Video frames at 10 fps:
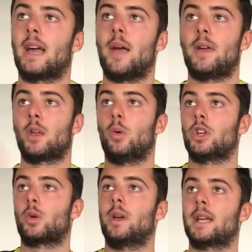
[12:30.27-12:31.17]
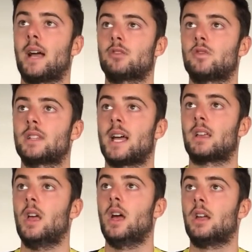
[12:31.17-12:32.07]
and then go on a quick counter-attack
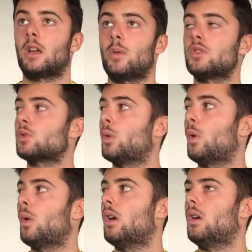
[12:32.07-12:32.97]
and go and score.